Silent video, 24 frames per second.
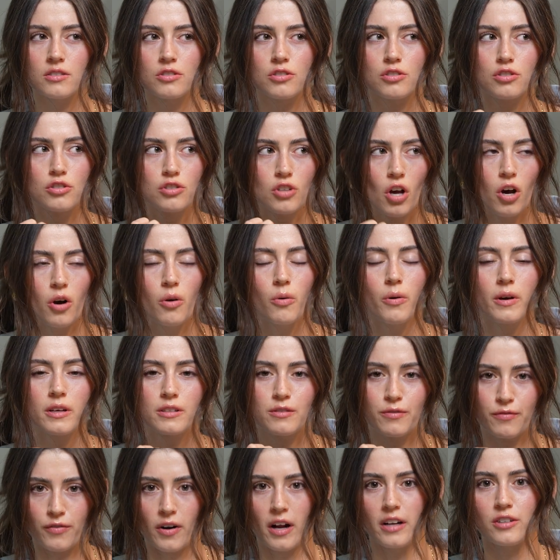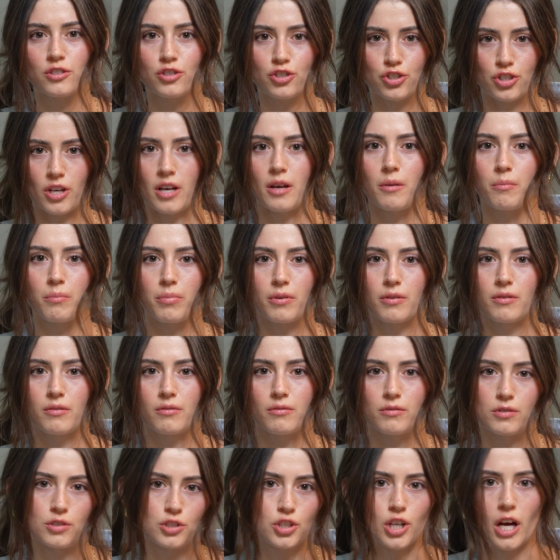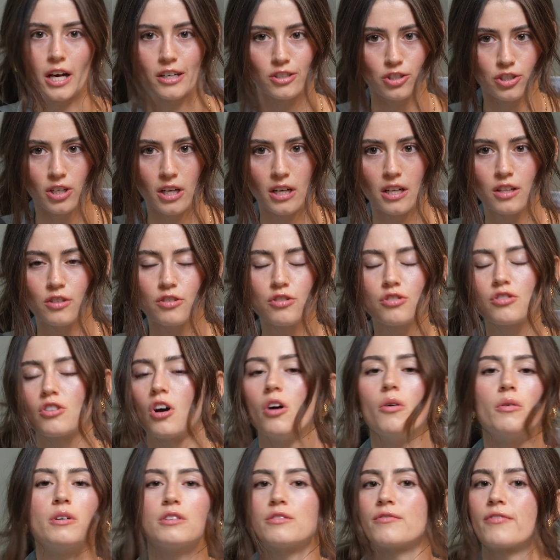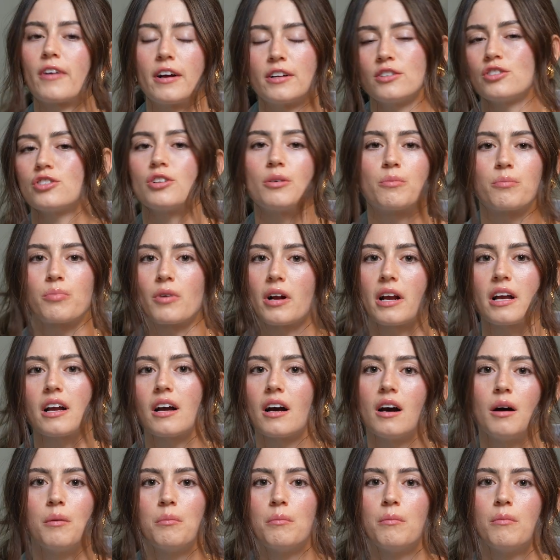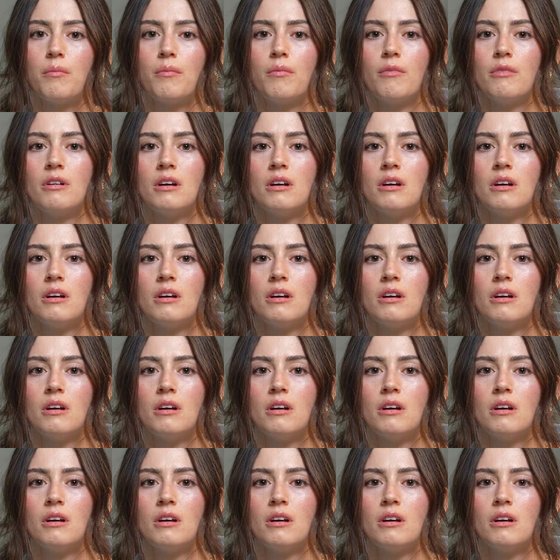So is friendship rejection, and so is friendship breakup.